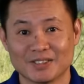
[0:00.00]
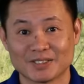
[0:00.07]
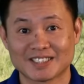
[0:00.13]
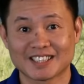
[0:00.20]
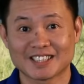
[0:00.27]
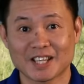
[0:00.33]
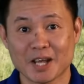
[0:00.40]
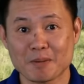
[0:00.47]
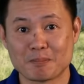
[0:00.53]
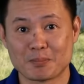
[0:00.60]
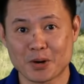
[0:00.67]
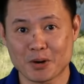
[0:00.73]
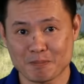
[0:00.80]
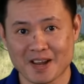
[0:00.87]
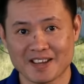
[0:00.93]
double the size of
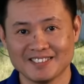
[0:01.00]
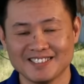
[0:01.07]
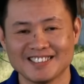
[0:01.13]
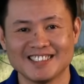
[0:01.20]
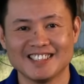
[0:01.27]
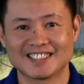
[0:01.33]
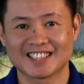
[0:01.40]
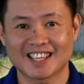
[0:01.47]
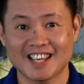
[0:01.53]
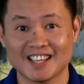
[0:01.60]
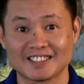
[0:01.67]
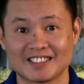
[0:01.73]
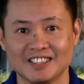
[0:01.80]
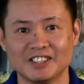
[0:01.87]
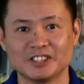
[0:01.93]
the parachute.
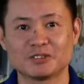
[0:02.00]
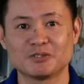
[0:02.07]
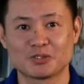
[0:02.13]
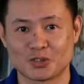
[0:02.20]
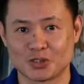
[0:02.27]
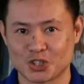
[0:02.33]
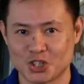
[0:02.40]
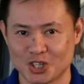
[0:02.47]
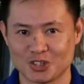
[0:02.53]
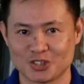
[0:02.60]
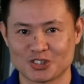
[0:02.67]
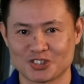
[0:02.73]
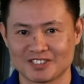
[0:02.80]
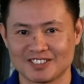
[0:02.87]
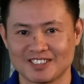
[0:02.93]
By the time you factor in
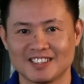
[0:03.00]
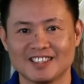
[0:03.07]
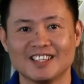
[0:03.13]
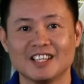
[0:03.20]
everything, I think it